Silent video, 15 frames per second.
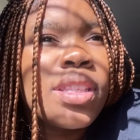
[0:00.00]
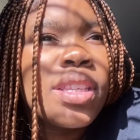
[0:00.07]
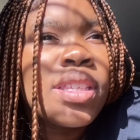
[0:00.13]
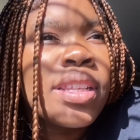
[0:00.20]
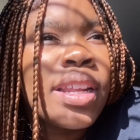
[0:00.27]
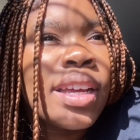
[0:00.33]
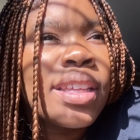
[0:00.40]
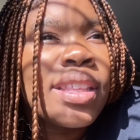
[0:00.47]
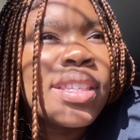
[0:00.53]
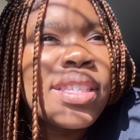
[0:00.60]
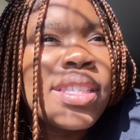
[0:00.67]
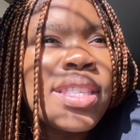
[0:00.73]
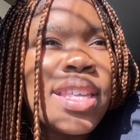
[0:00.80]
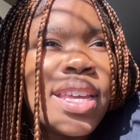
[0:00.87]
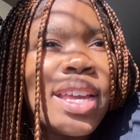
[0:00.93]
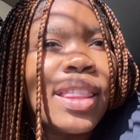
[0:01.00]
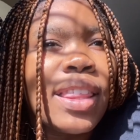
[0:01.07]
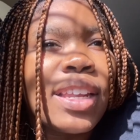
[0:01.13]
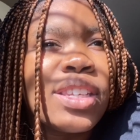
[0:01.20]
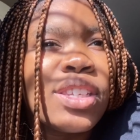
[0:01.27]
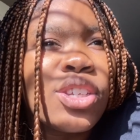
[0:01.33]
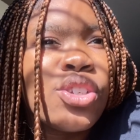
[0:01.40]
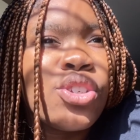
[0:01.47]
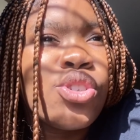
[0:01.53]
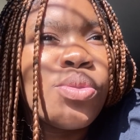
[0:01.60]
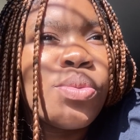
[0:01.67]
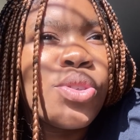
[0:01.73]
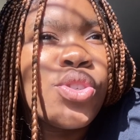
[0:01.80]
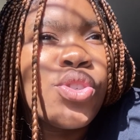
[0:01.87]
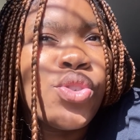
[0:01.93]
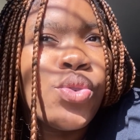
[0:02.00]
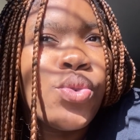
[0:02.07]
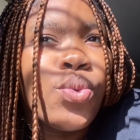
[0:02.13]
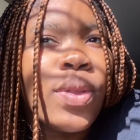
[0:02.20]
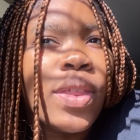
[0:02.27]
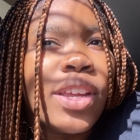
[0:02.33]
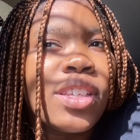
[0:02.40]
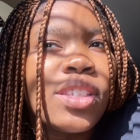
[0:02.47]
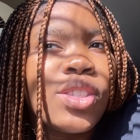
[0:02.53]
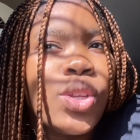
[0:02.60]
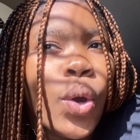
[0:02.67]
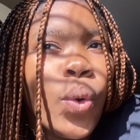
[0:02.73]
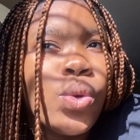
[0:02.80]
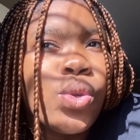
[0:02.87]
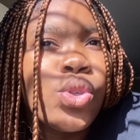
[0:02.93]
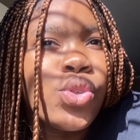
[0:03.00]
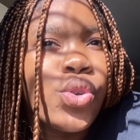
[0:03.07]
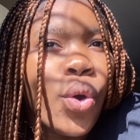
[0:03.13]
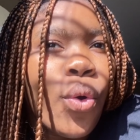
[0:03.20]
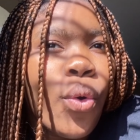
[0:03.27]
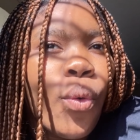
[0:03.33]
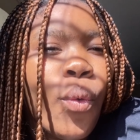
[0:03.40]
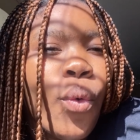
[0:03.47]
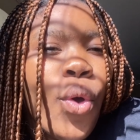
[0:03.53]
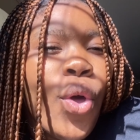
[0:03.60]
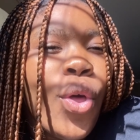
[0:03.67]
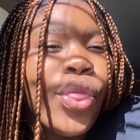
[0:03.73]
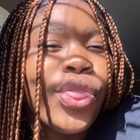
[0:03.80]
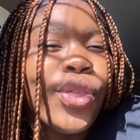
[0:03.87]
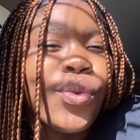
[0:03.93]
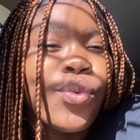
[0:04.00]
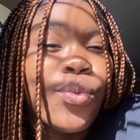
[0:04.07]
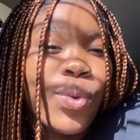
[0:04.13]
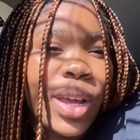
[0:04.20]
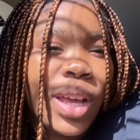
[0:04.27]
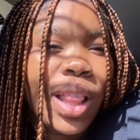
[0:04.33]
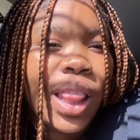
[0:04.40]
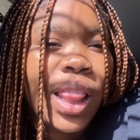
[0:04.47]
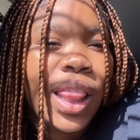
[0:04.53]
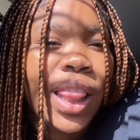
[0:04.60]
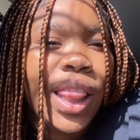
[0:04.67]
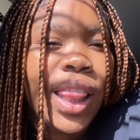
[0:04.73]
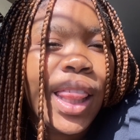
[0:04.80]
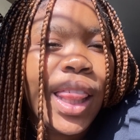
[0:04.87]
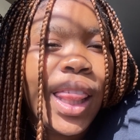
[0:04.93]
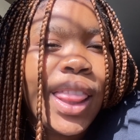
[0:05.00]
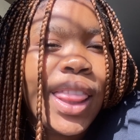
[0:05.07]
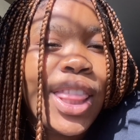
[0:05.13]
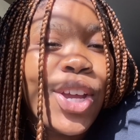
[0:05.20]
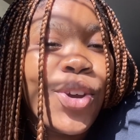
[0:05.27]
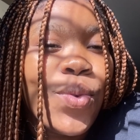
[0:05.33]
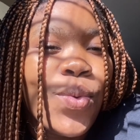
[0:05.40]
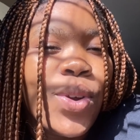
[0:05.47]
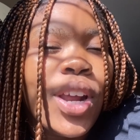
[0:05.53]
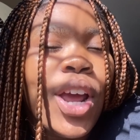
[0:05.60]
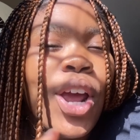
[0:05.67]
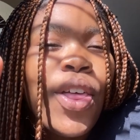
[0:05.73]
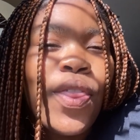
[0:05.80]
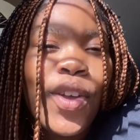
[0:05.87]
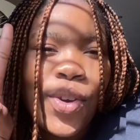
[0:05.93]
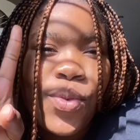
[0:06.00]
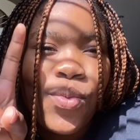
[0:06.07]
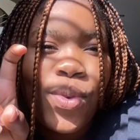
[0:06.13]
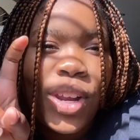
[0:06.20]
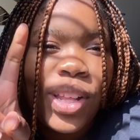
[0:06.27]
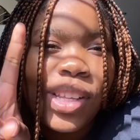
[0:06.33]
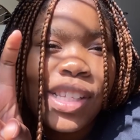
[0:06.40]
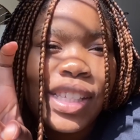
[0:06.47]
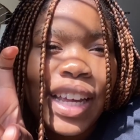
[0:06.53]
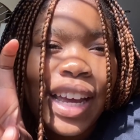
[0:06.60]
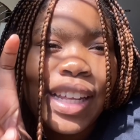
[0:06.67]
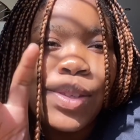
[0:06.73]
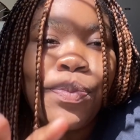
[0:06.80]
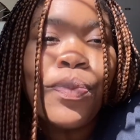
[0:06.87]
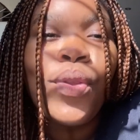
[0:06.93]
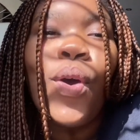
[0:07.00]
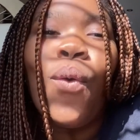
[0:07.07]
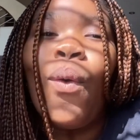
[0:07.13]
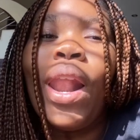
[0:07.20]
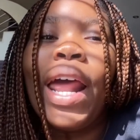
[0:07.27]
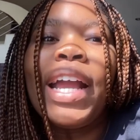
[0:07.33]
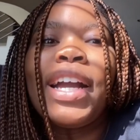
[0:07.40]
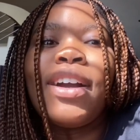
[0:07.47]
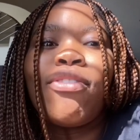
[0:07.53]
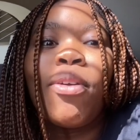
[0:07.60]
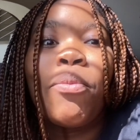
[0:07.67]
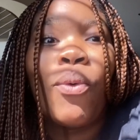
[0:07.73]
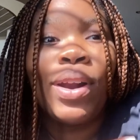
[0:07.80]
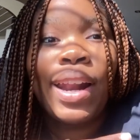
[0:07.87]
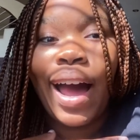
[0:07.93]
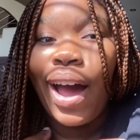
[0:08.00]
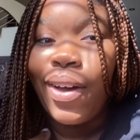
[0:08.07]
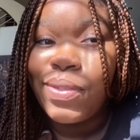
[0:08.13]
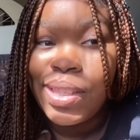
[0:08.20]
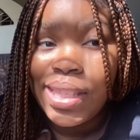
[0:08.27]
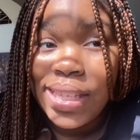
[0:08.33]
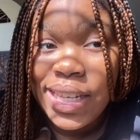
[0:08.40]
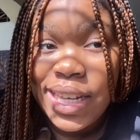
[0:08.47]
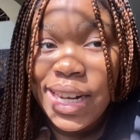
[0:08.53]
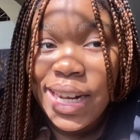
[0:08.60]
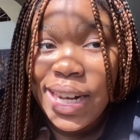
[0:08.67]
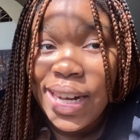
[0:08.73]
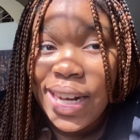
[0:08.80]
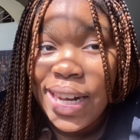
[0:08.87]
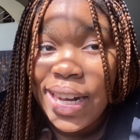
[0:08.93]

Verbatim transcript: there's like this thing that YouTubers do where they just don't show the real their their real sides. Well, like from what I've seen.